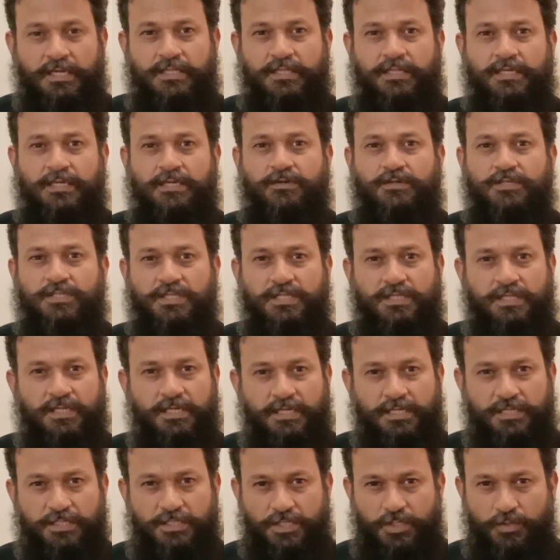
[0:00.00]
There
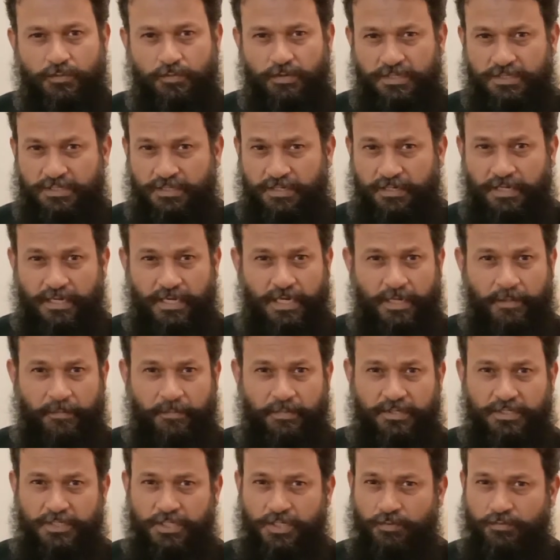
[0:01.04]
she was
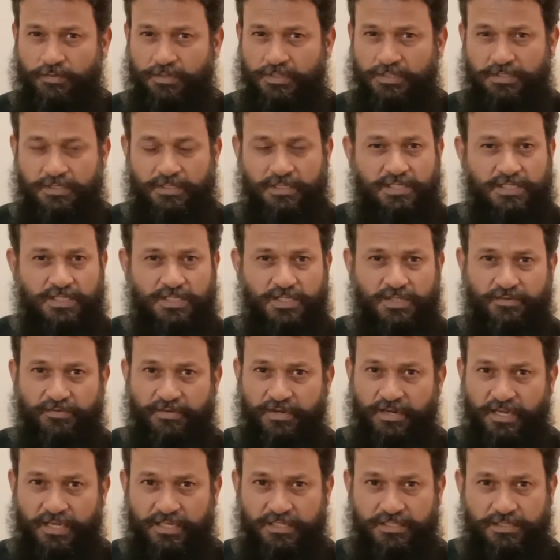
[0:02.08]
raped, she was
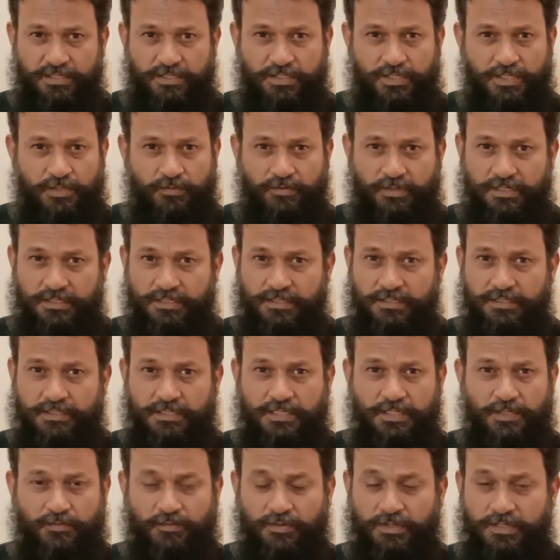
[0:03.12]
disgraced, she
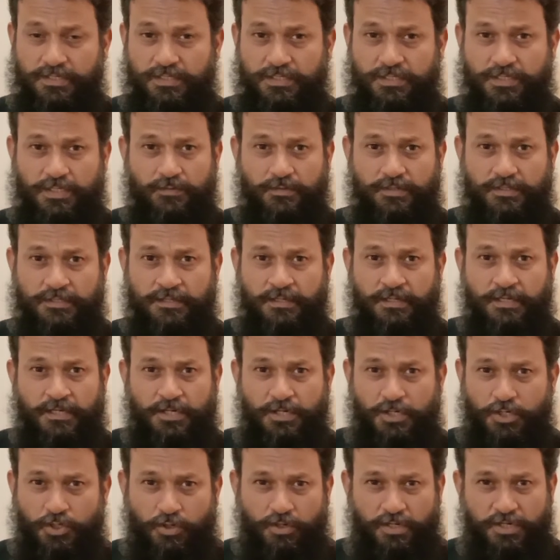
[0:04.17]
was
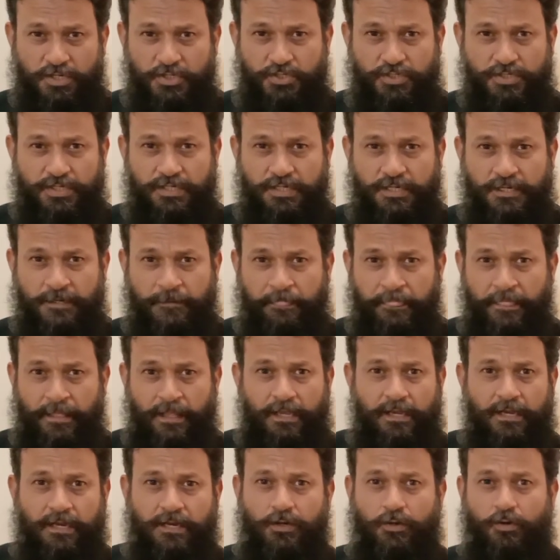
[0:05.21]
tortured,
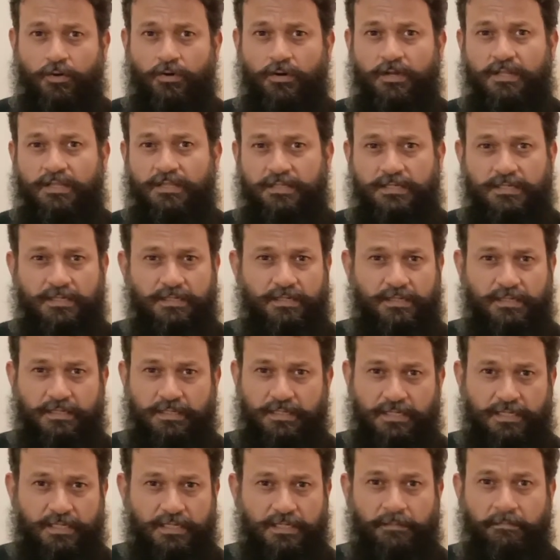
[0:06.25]
and all
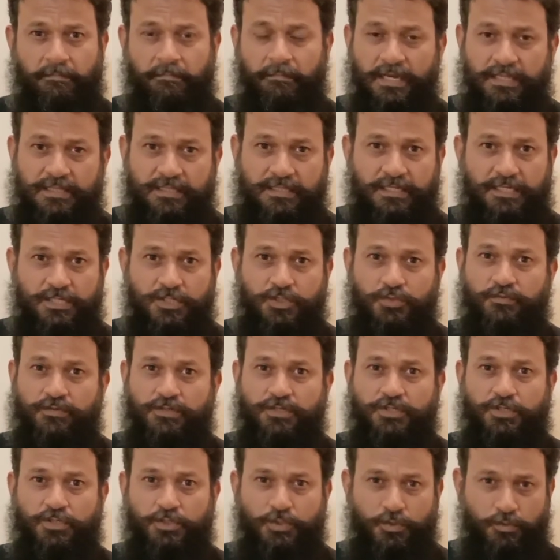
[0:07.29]
third-degree methods were
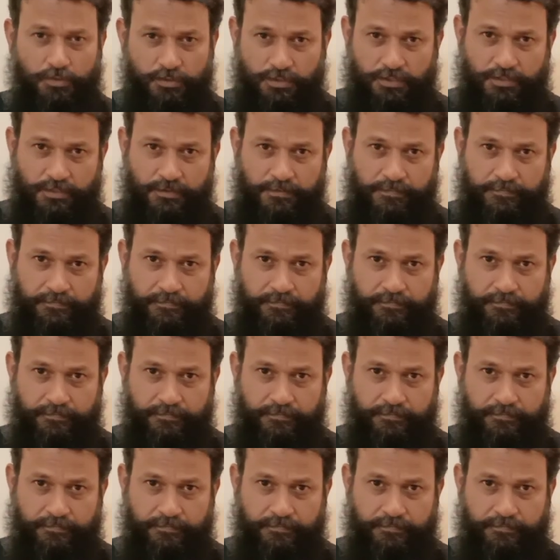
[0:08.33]
used.